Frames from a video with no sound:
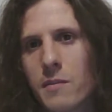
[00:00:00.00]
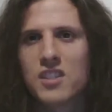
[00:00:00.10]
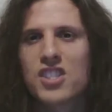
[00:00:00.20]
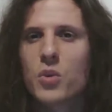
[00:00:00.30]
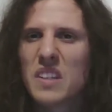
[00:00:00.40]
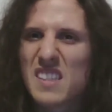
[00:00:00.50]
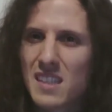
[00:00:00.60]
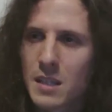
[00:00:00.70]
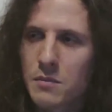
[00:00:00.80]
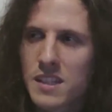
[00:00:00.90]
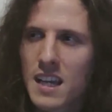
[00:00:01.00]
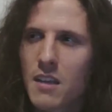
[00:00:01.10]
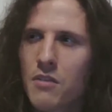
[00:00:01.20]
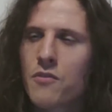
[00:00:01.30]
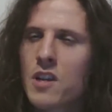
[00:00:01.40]
So it seems like in
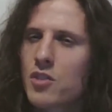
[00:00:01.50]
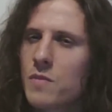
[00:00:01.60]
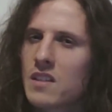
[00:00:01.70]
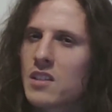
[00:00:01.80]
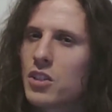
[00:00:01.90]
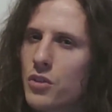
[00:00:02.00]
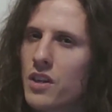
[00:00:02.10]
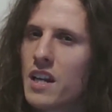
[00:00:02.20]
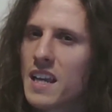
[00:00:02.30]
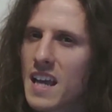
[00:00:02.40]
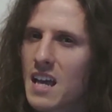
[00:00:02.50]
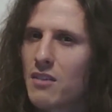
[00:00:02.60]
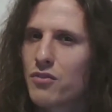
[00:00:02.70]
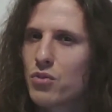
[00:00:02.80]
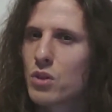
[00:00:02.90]
thrash metal you really
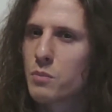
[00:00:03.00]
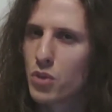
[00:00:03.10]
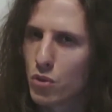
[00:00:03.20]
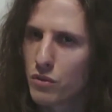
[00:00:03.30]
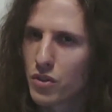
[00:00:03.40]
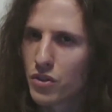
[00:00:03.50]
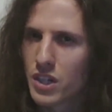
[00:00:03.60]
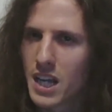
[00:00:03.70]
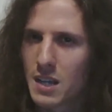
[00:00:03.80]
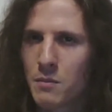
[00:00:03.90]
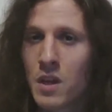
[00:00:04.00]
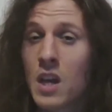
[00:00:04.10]
have to approve your name